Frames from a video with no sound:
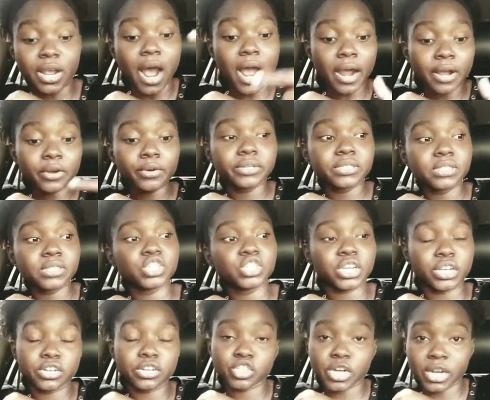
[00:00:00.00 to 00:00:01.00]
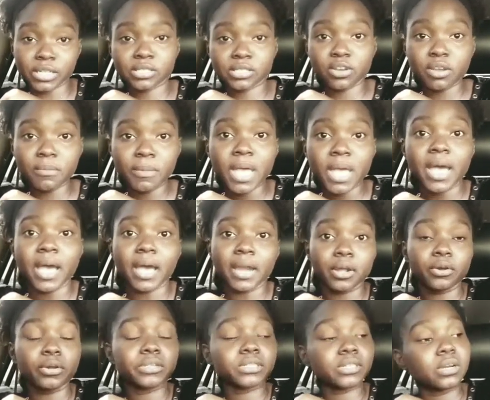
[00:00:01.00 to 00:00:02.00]
going to check your transcript, and
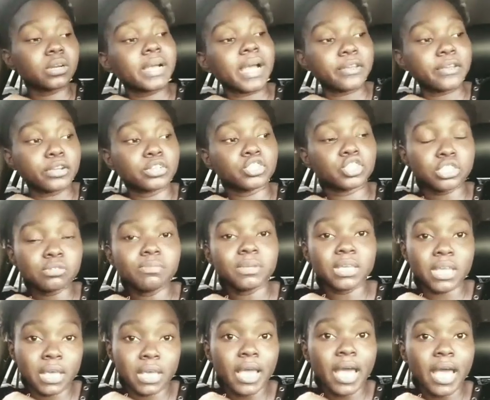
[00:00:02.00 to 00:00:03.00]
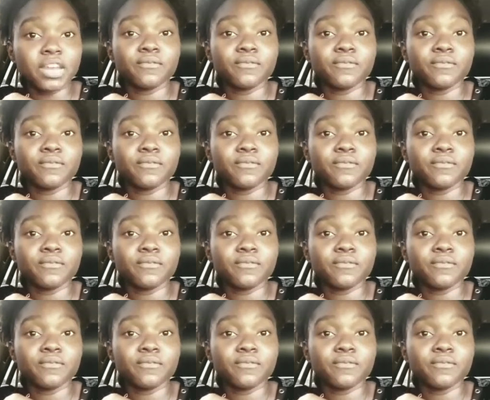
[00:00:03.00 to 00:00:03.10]
they're going to look at your GPA.